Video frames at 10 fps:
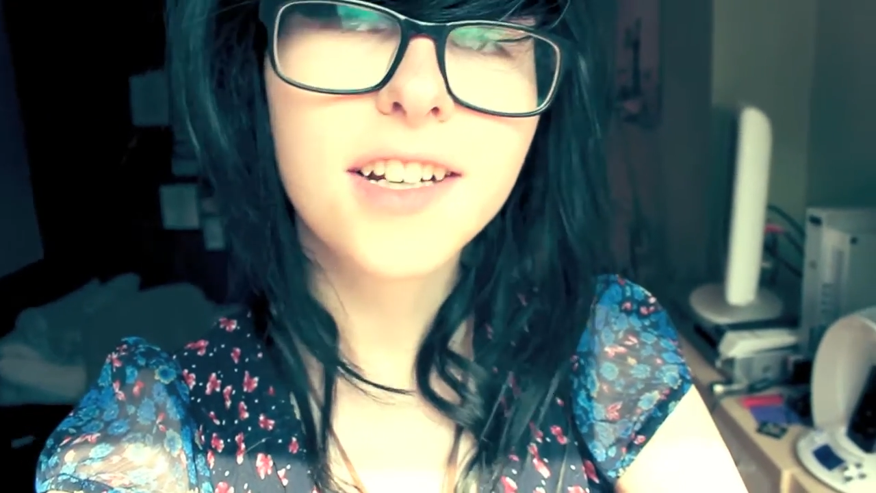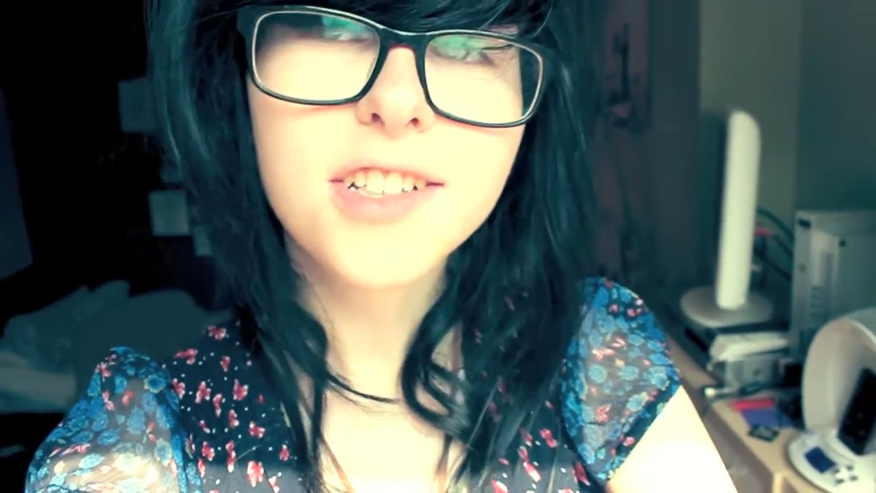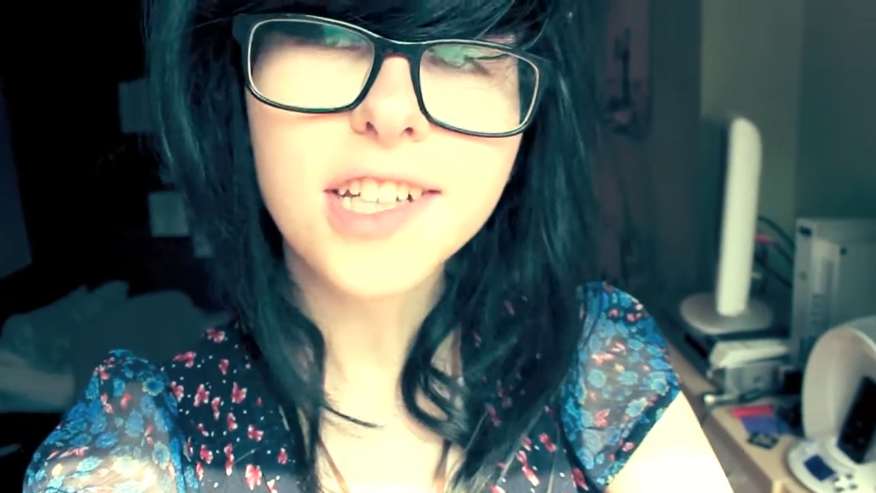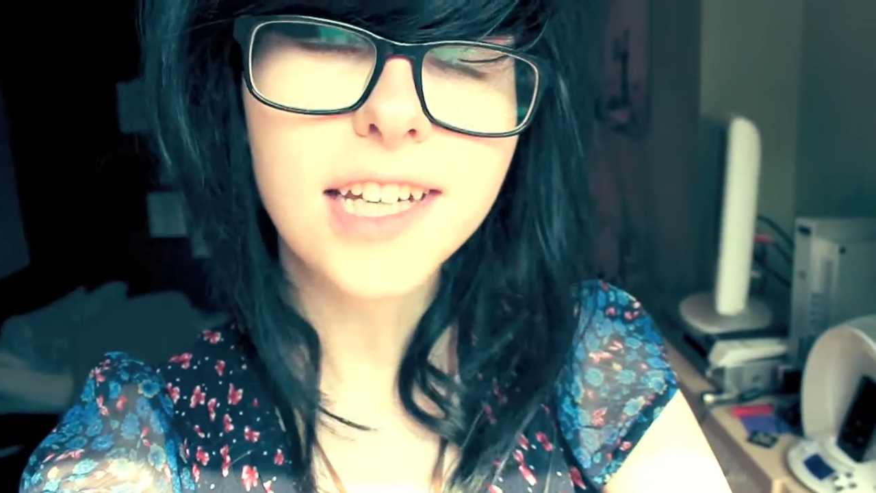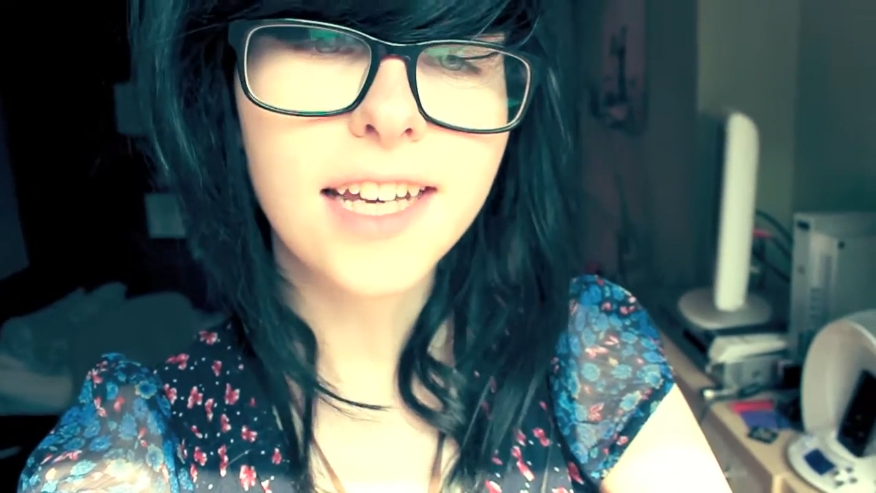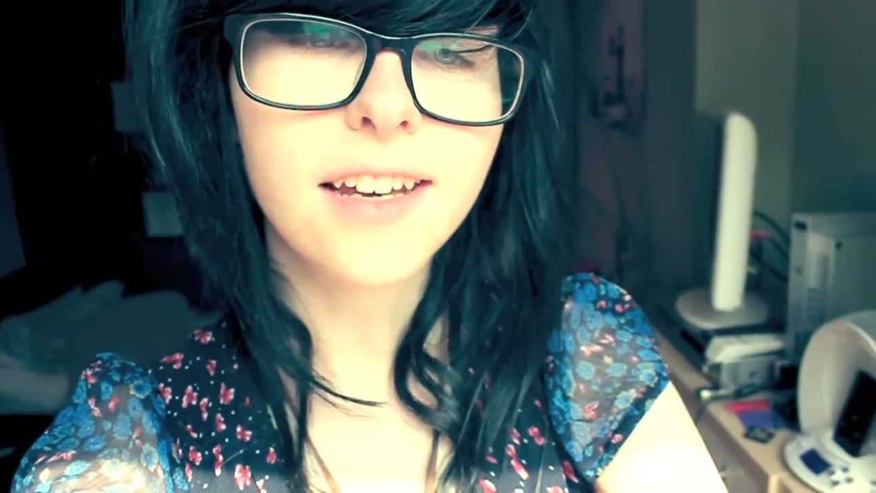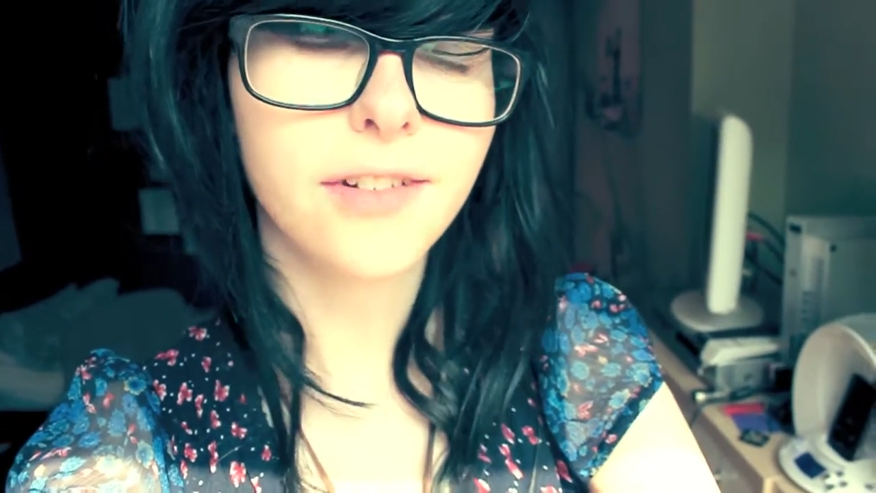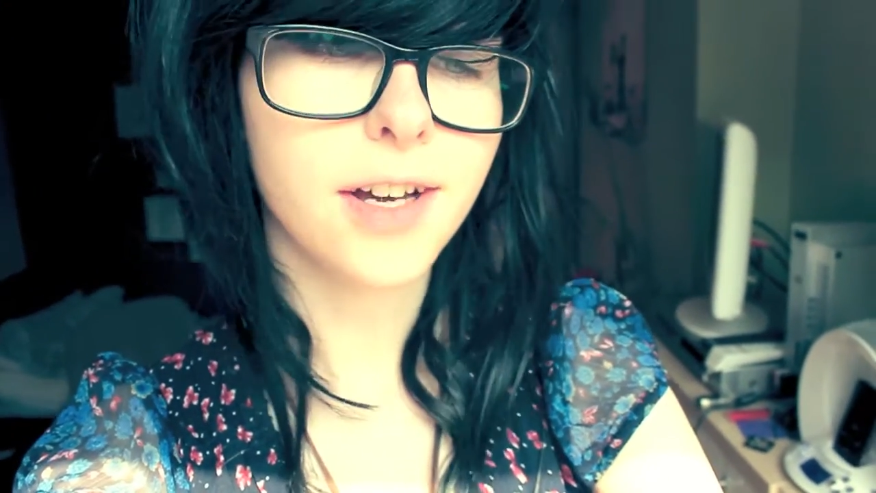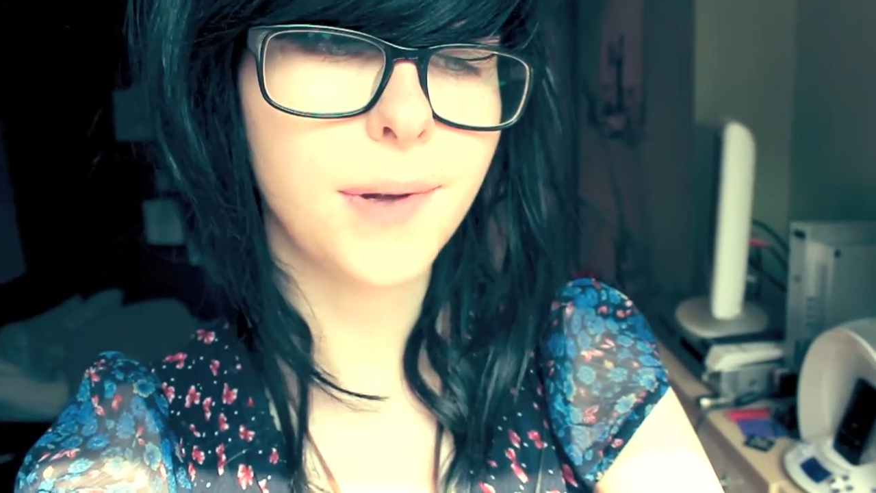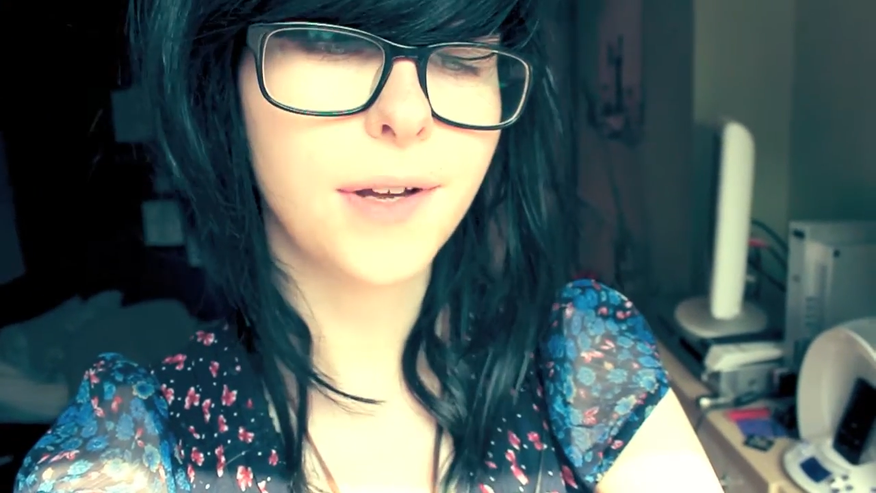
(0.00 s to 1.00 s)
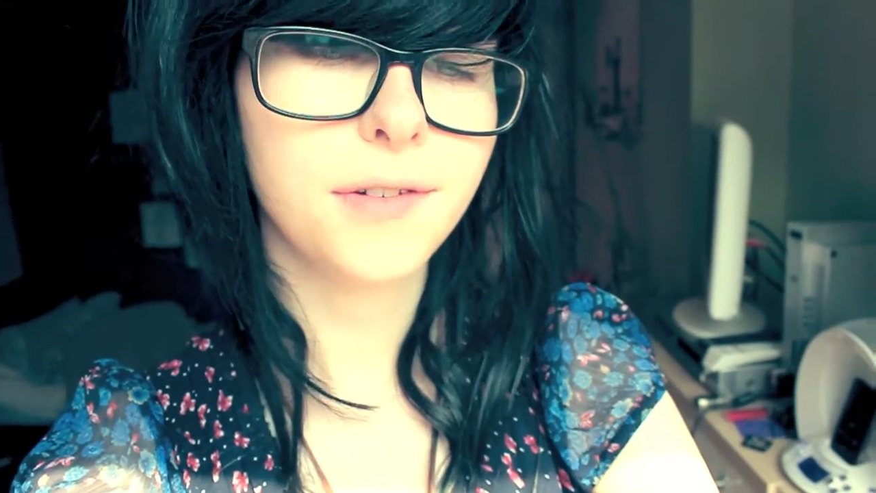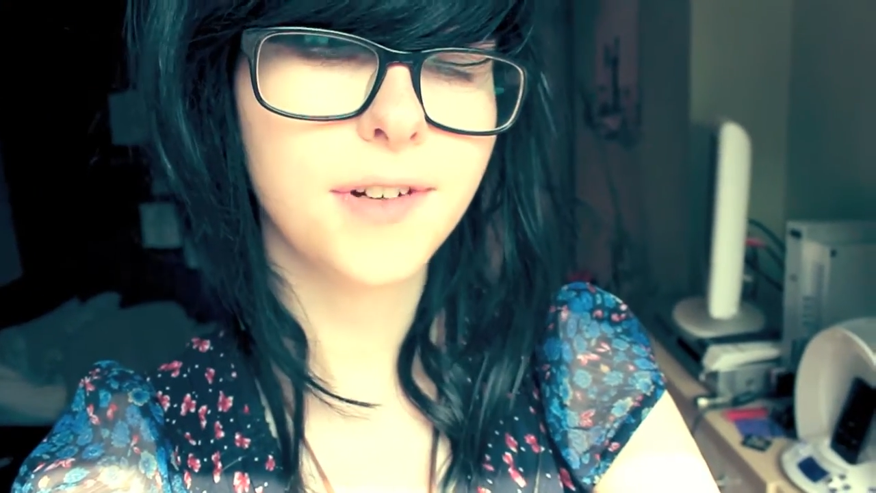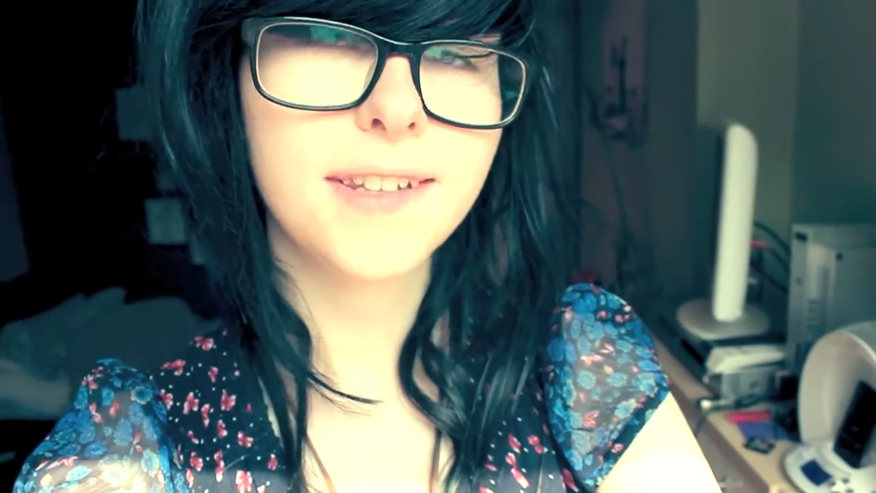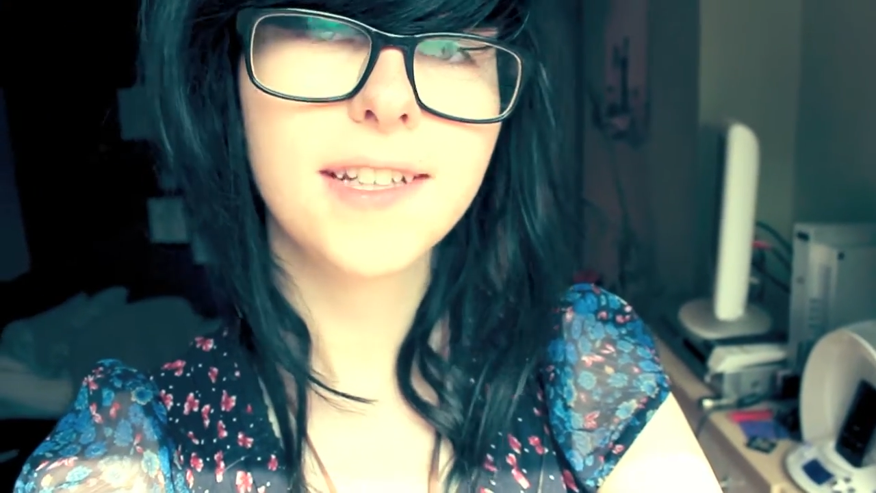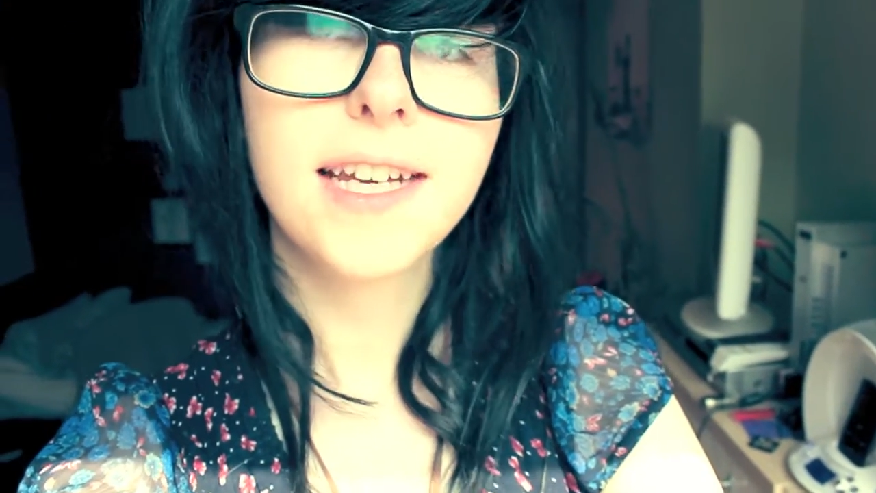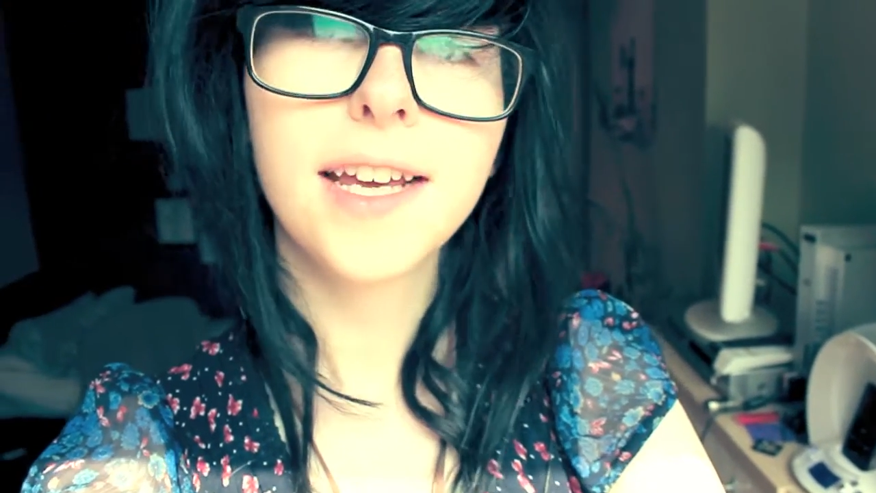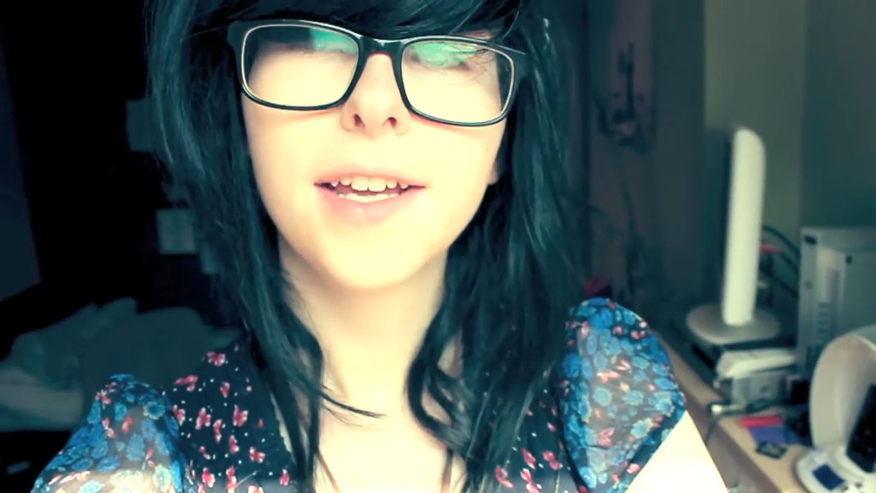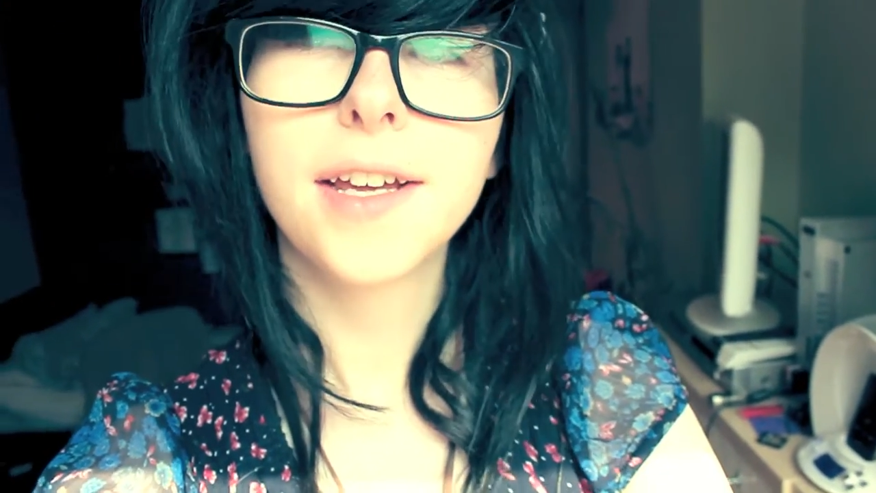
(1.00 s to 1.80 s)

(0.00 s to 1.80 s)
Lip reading: actually have come out recently.